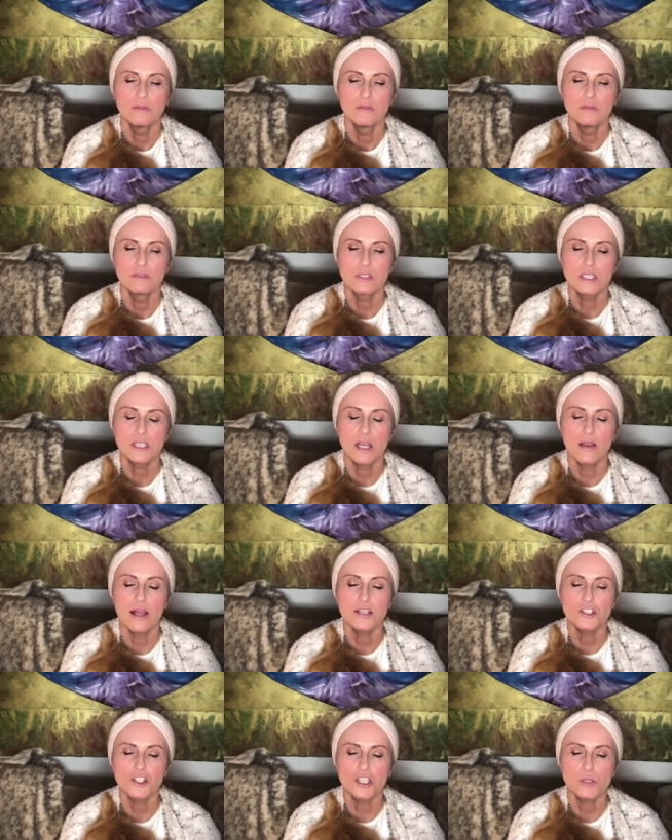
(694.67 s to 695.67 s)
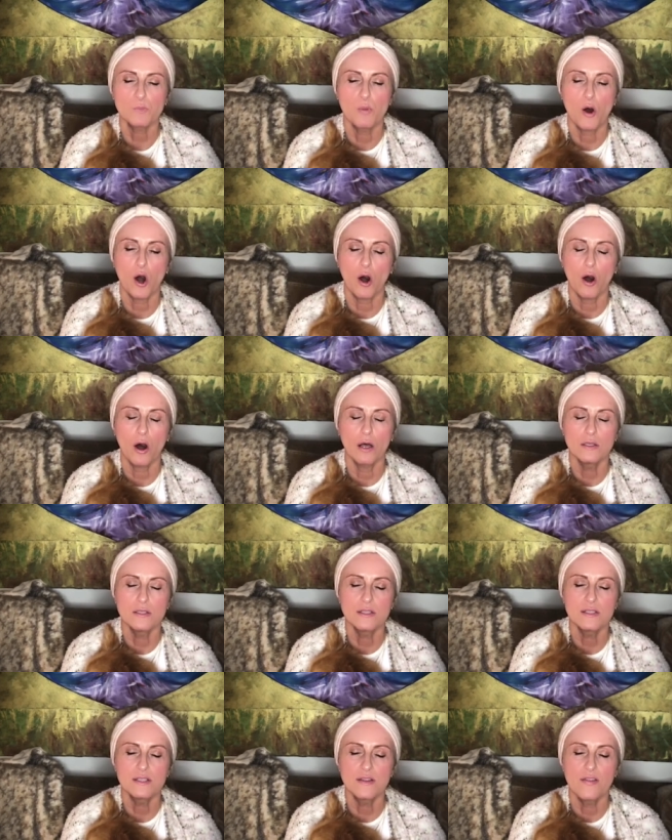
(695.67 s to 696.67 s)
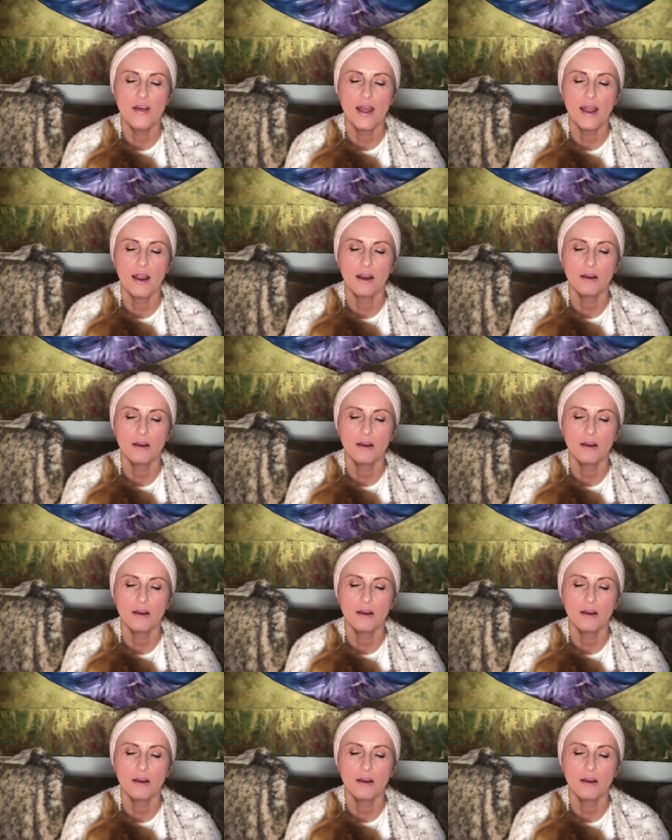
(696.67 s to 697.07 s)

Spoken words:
So let's just pause there.